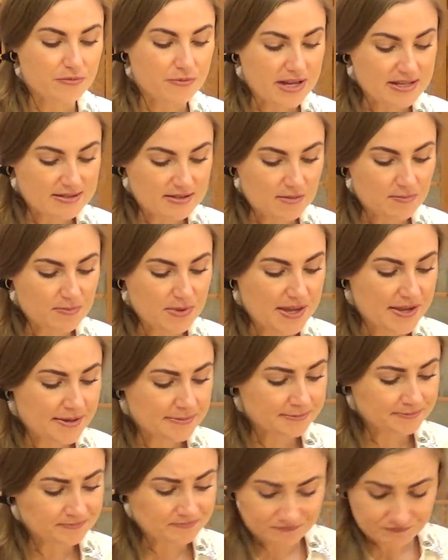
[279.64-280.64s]

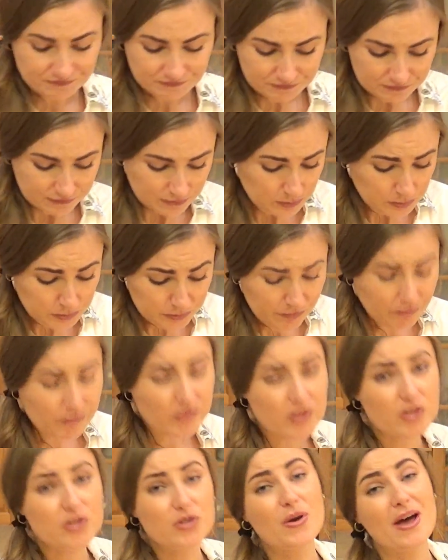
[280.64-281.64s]
recipe
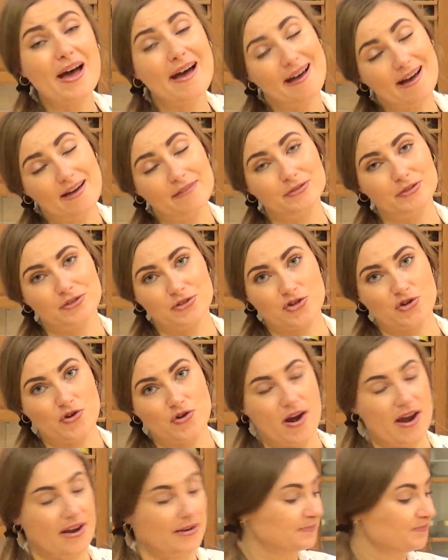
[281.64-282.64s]
you have to
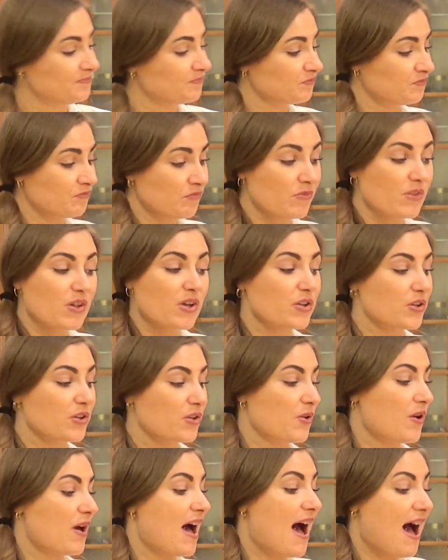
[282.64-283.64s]
try. You
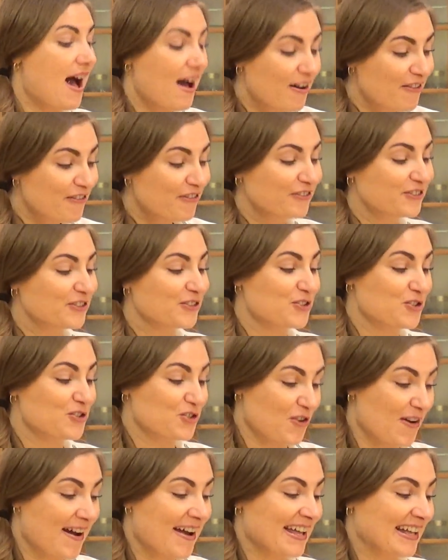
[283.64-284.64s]
have to
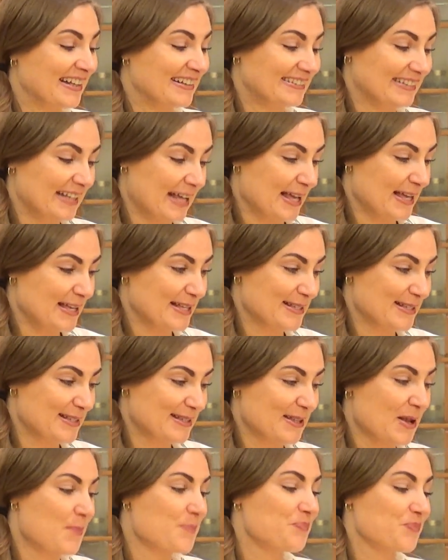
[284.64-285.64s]
try and
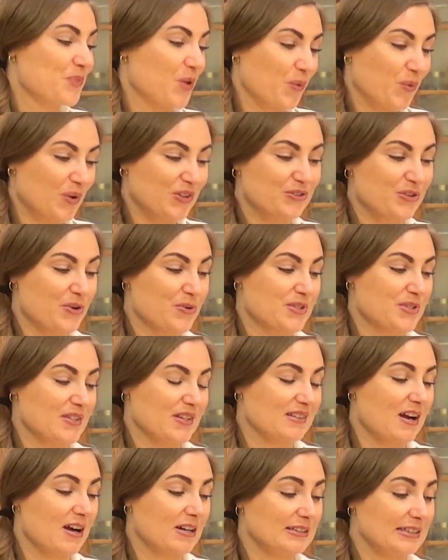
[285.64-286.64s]
taste what
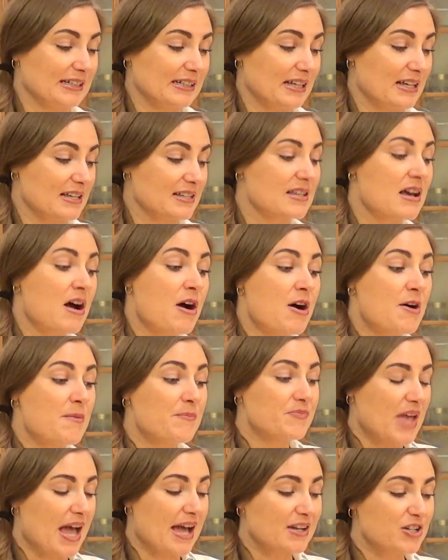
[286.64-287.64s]
roasted garlic is.
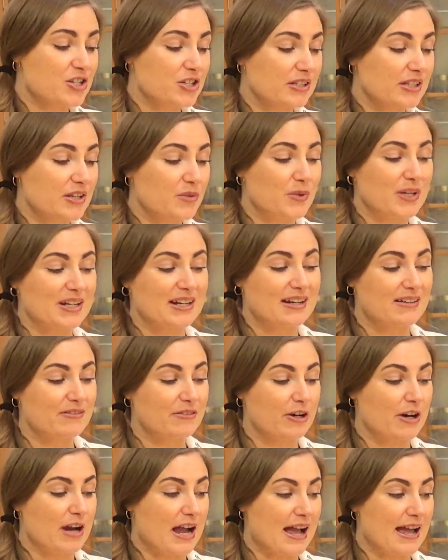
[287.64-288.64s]
Actually,
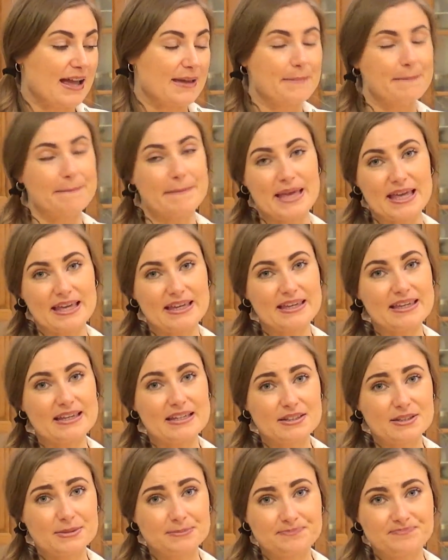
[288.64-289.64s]
whenever I make
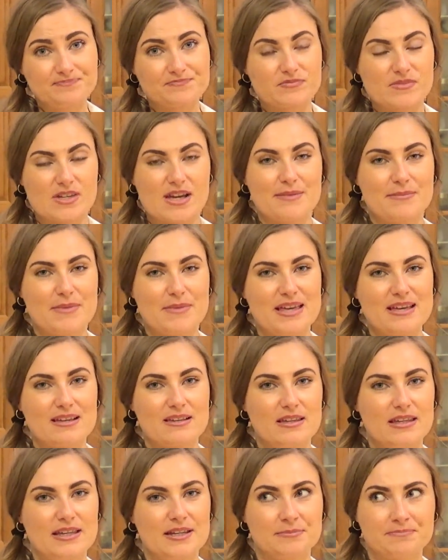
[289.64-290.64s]
it, I make
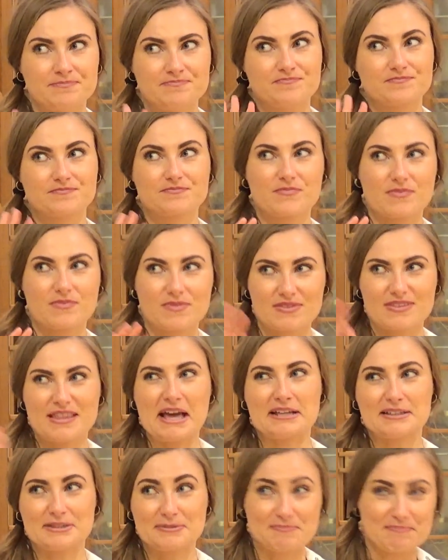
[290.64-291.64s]

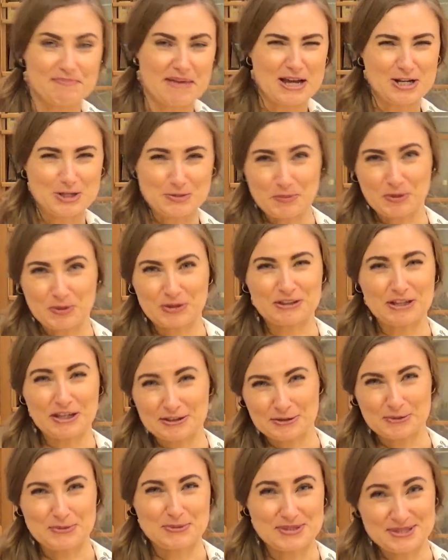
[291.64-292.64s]
that mashed
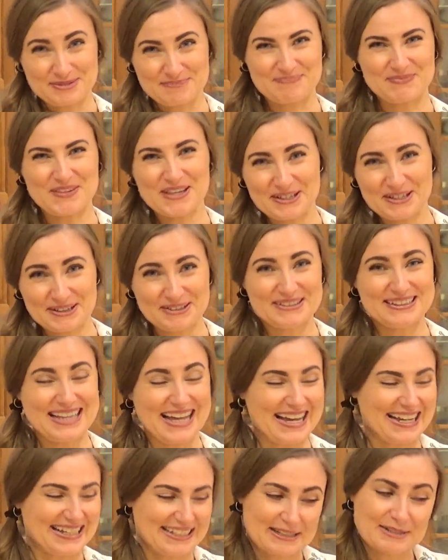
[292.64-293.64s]
potatoes
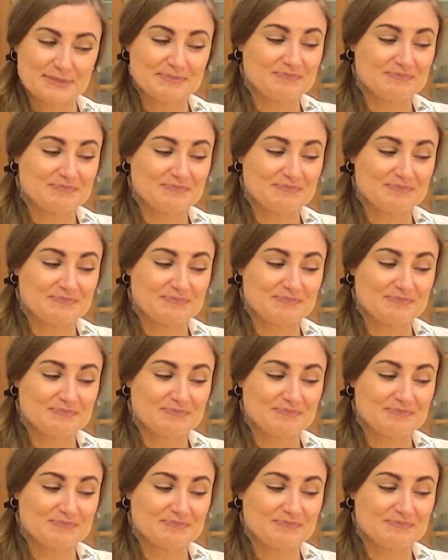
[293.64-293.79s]
like